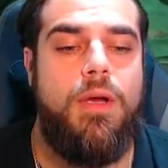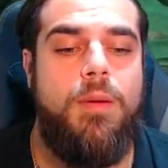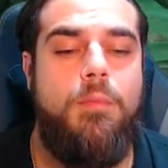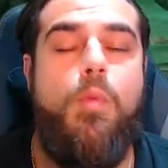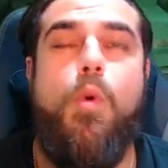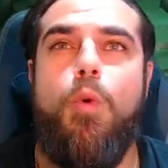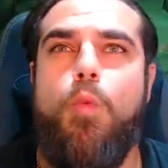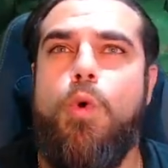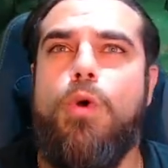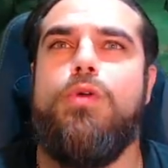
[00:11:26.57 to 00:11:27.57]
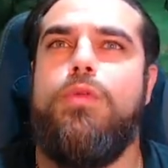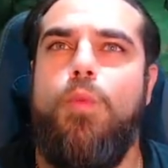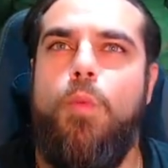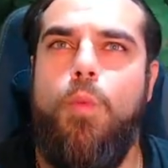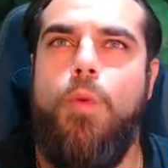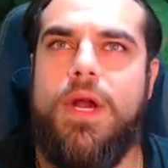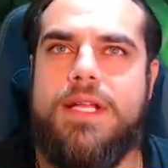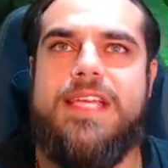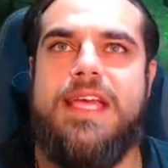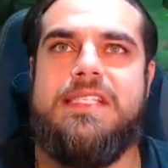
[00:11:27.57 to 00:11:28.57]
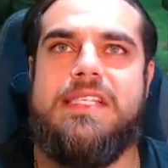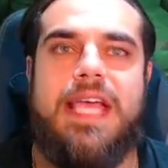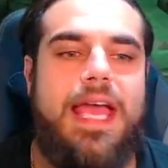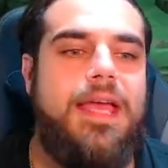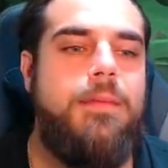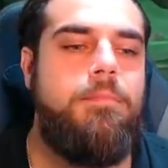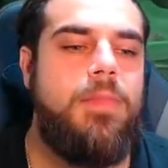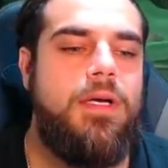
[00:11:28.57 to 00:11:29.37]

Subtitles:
more worth what it takes to get him.